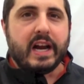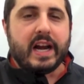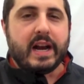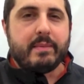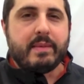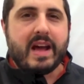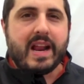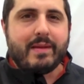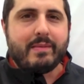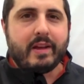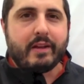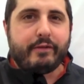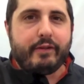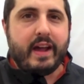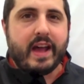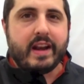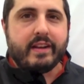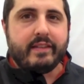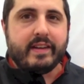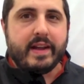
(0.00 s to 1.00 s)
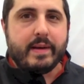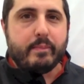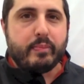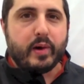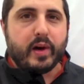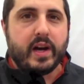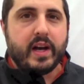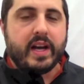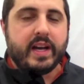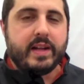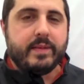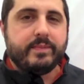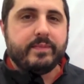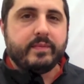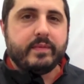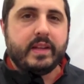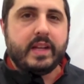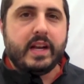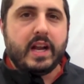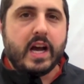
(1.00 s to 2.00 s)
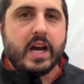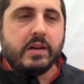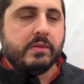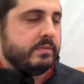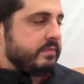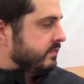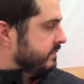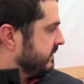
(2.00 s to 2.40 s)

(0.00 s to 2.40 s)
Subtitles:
And I'm not a big fan of it, but you know,